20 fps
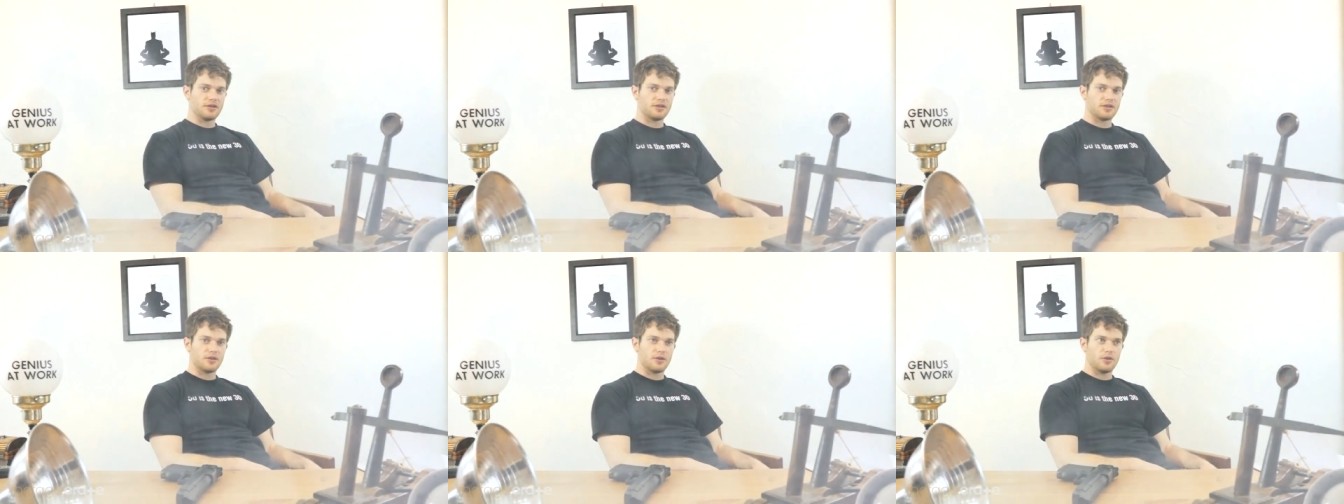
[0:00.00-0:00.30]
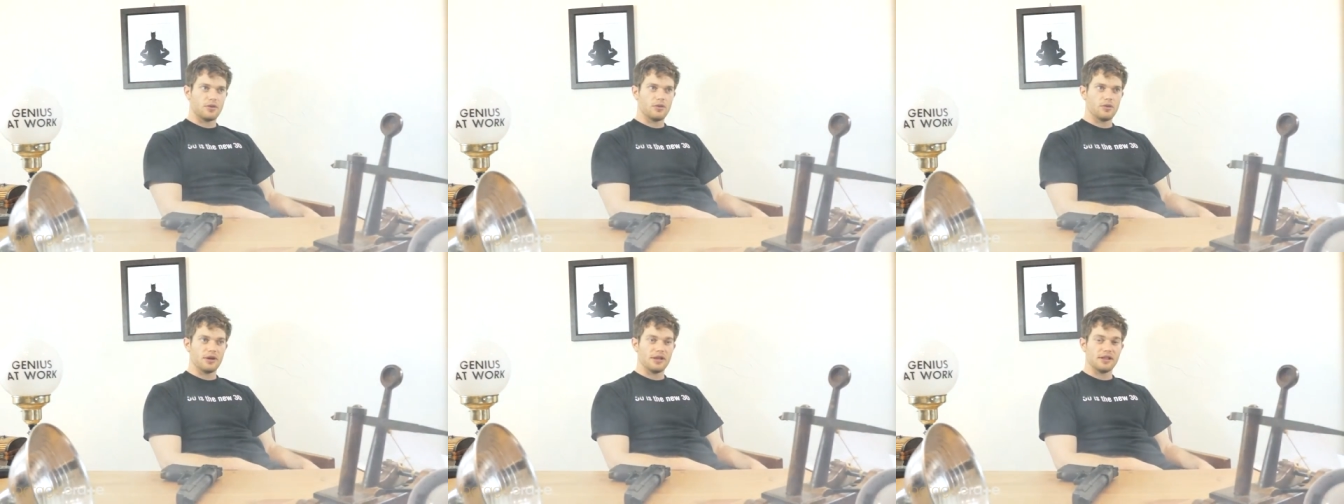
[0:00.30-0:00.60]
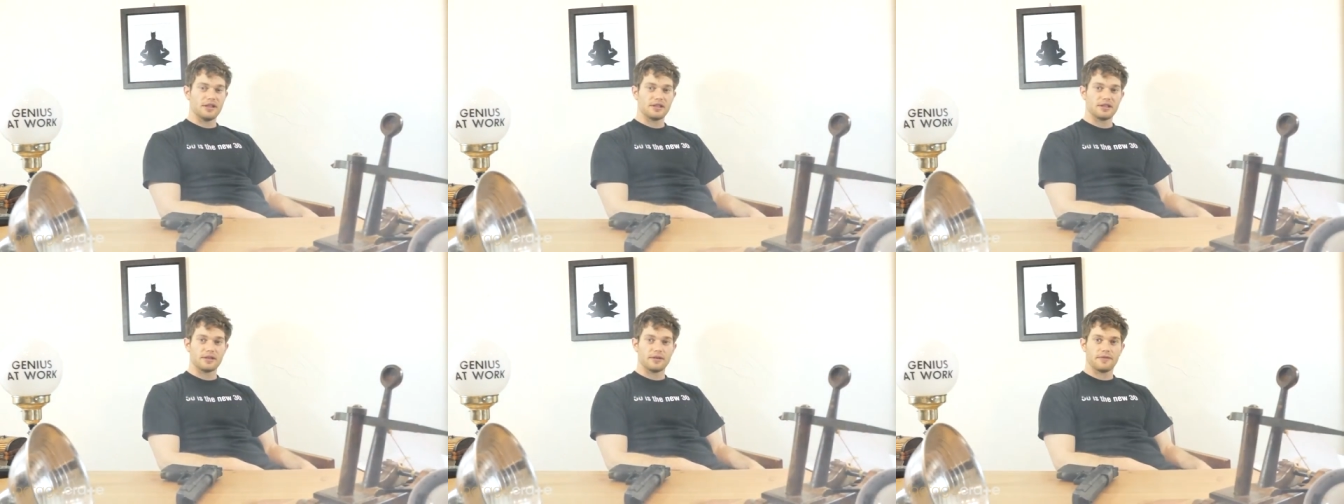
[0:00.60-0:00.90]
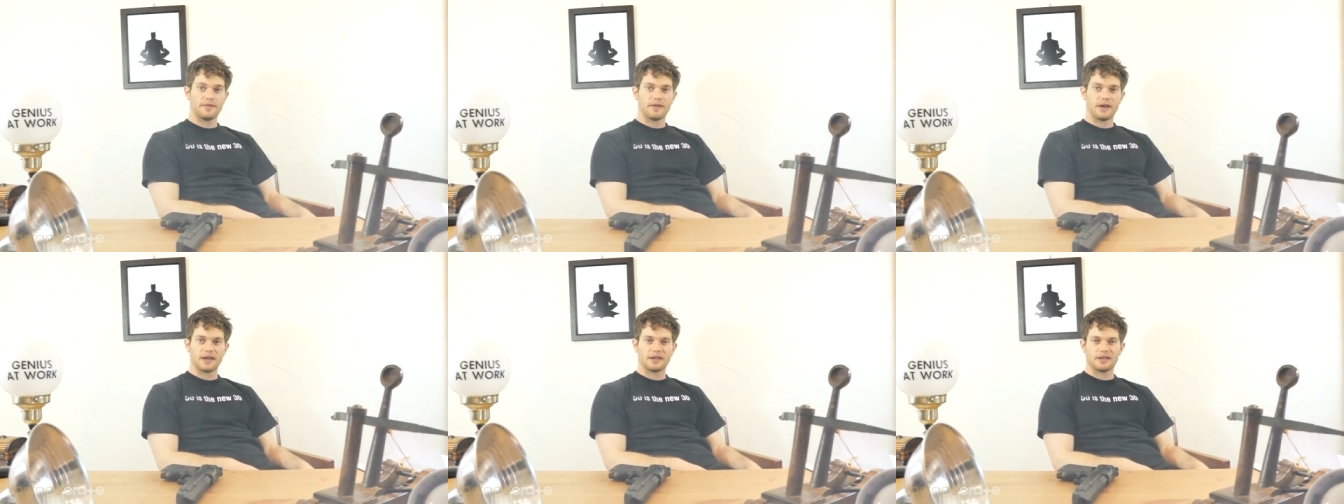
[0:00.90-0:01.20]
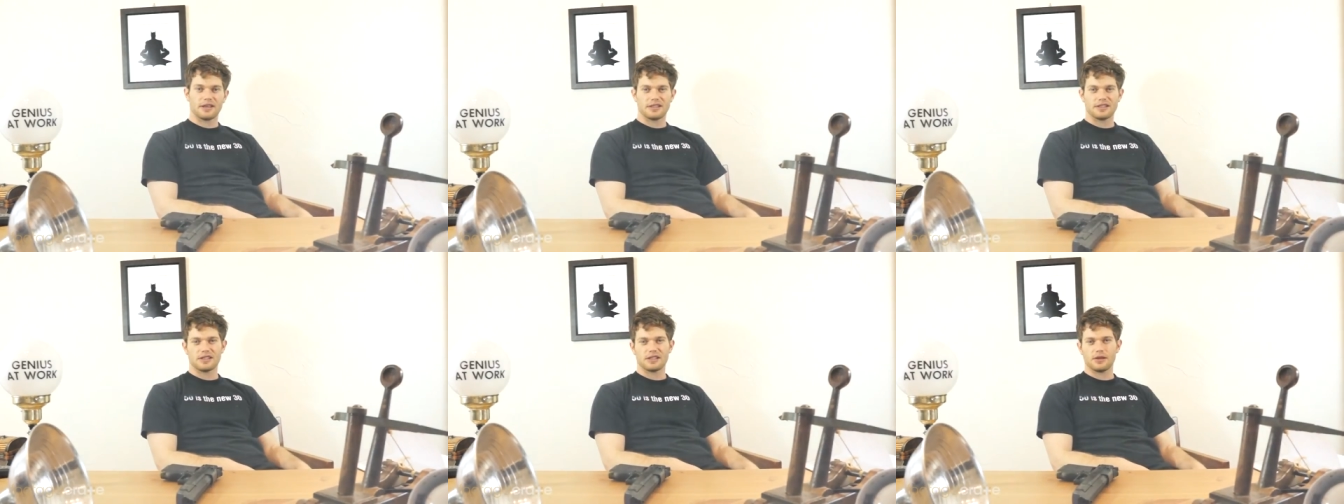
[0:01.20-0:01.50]
so in this
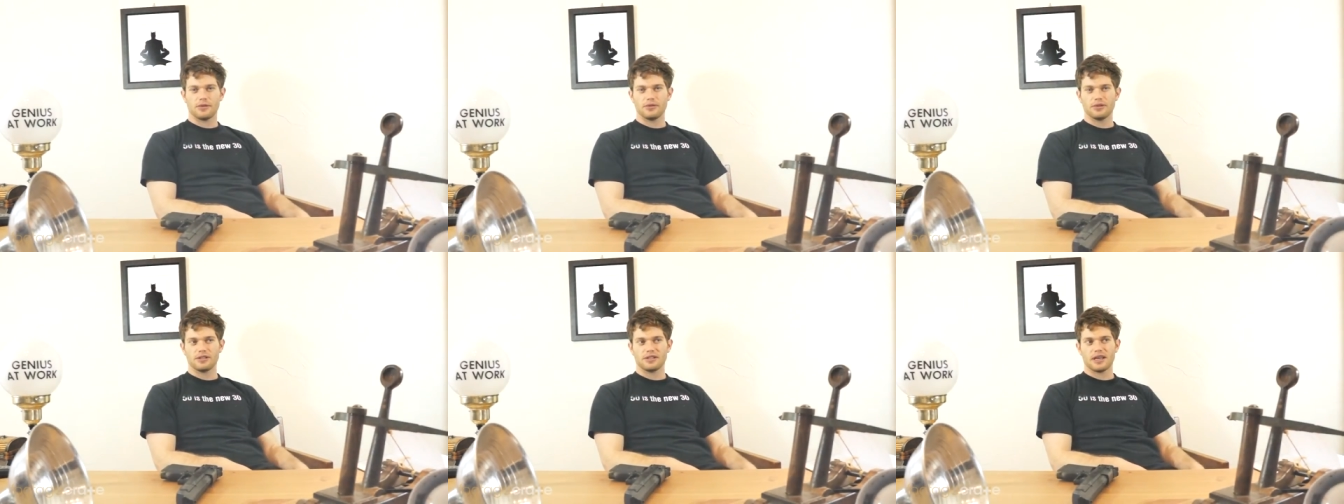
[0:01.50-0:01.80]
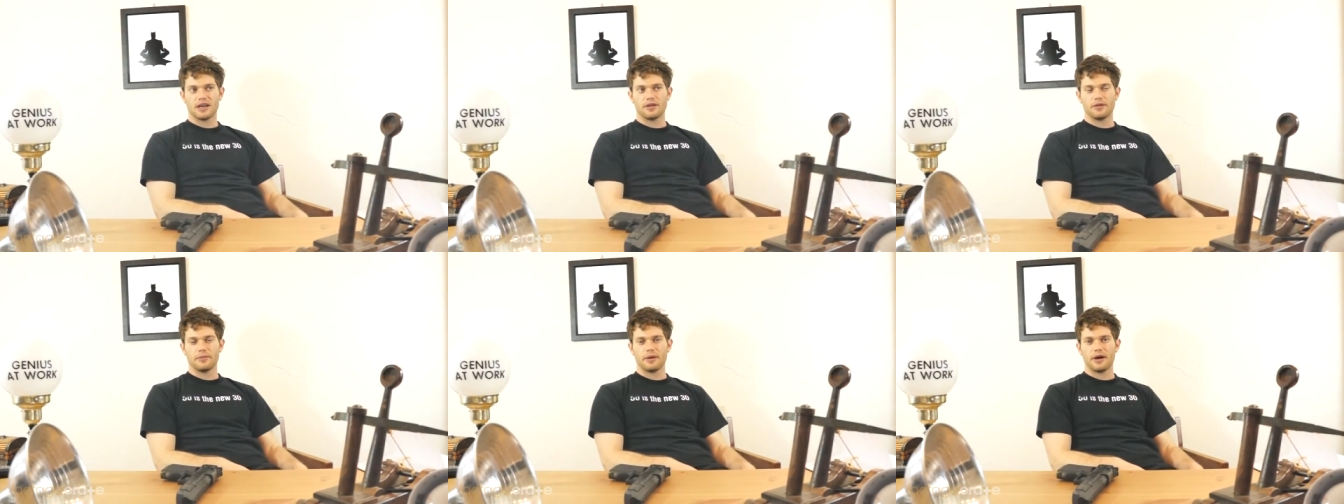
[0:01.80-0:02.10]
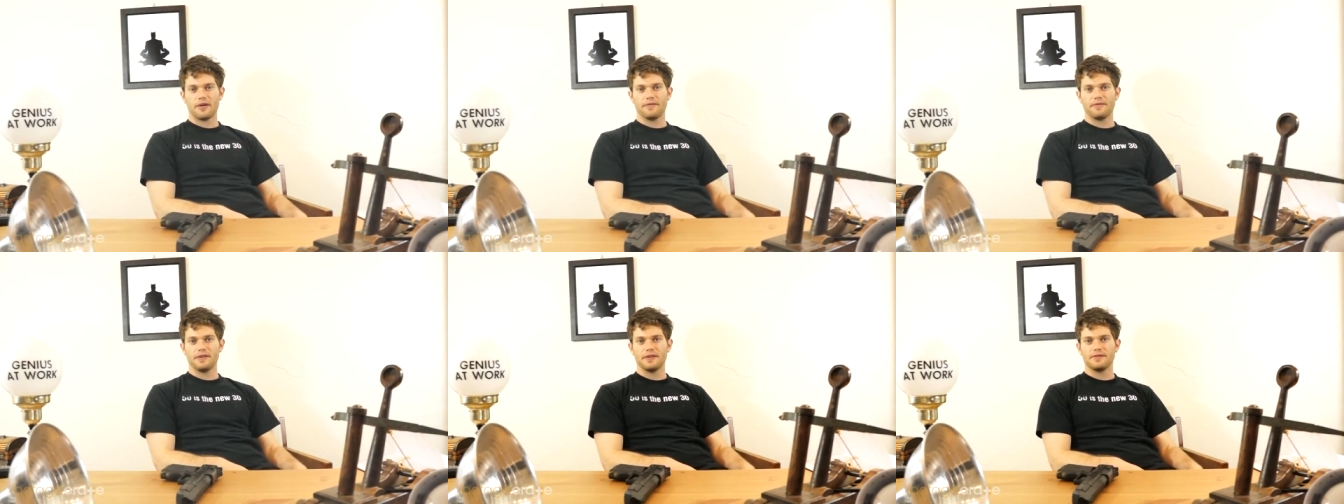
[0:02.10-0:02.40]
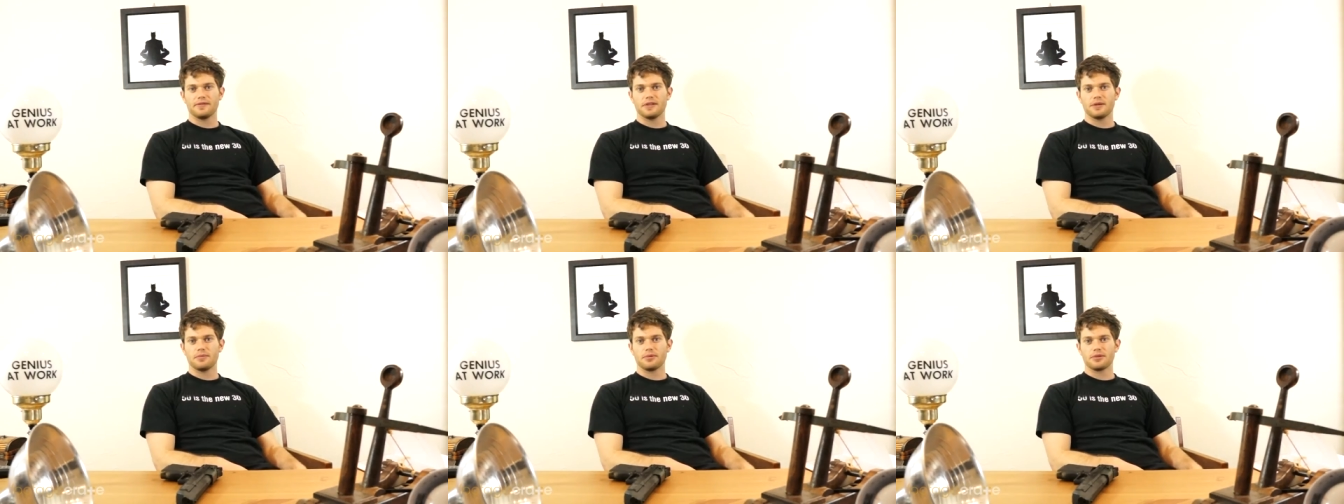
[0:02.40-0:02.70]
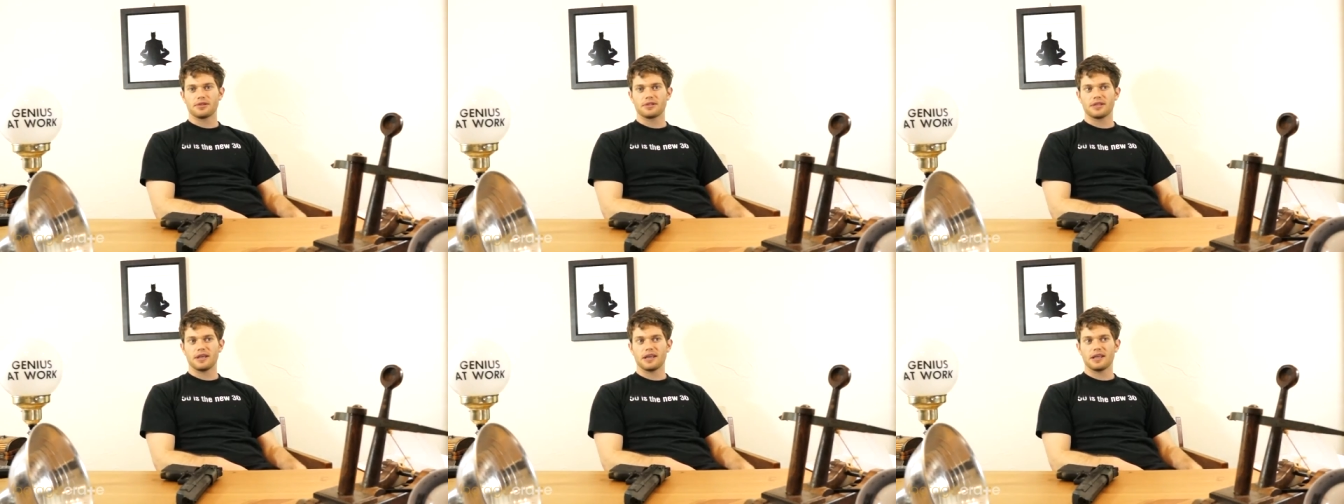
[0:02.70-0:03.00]
effect I slowed it down about
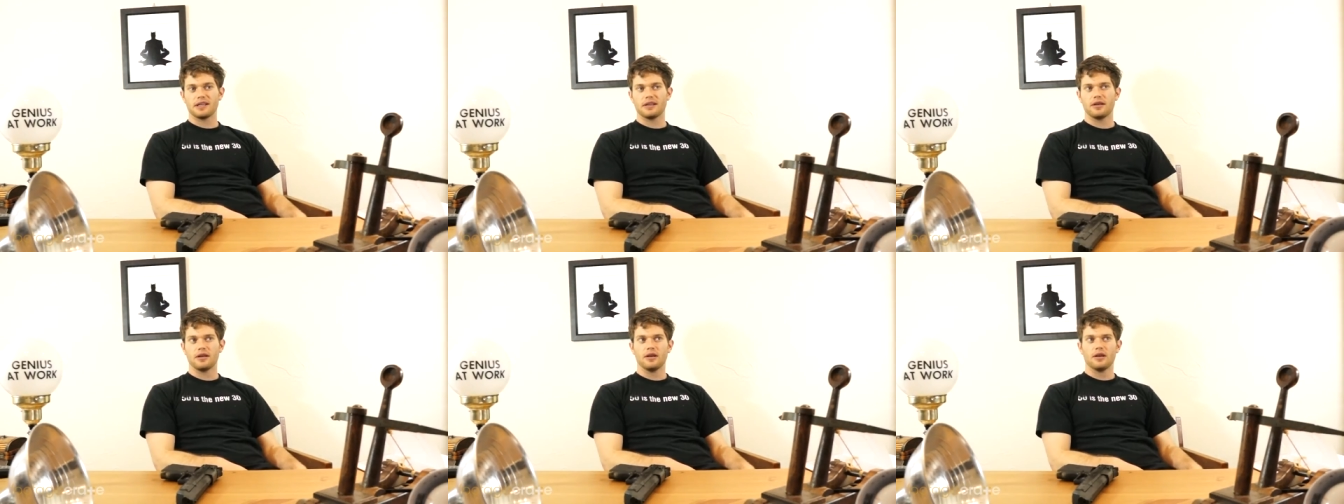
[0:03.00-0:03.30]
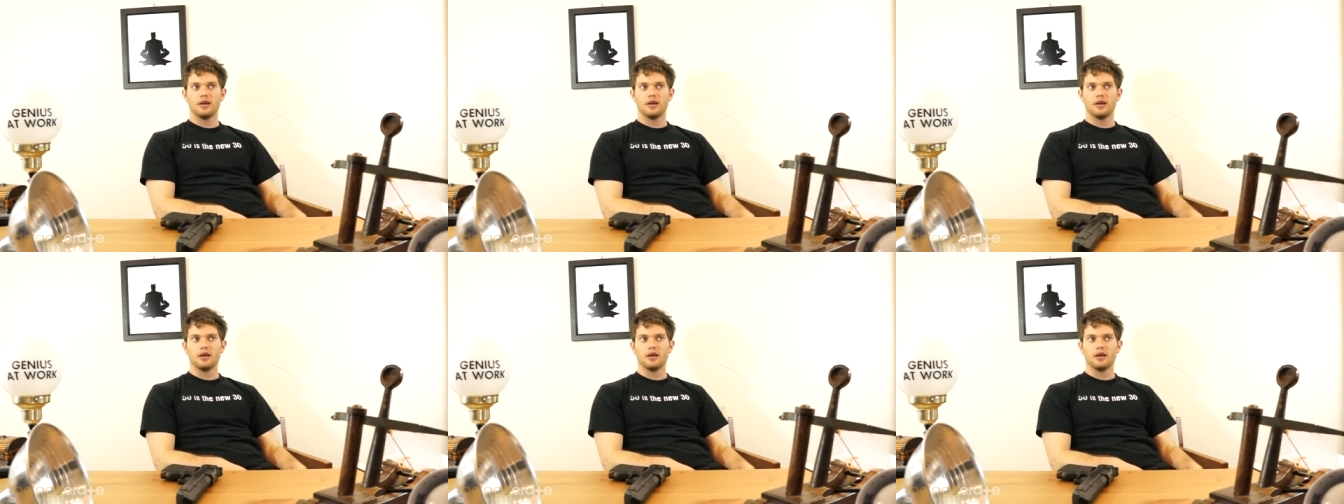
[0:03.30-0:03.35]
50%,